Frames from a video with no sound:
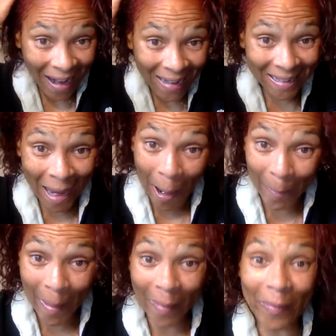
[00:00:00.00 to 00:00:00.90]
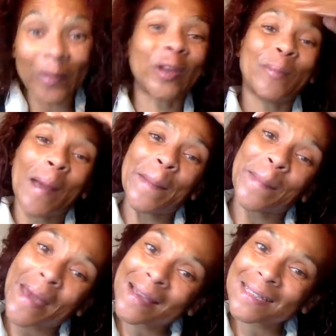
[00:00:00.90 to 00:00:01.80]
Yeah, I'm not looking my
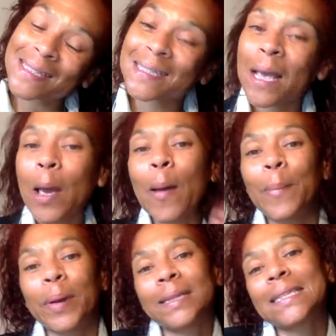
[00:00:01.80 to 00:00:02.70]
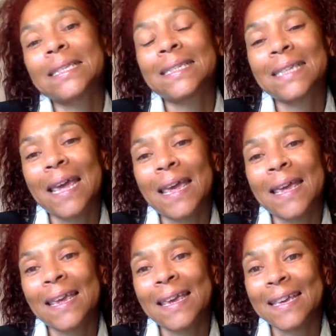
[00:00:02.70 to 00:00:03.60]
best, but
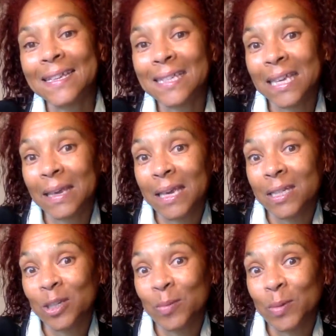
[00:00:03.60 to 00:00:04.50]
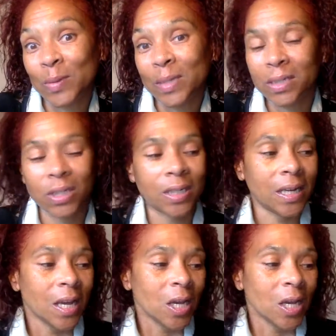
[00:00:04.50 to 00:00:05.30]
today is Kitchen Beautician.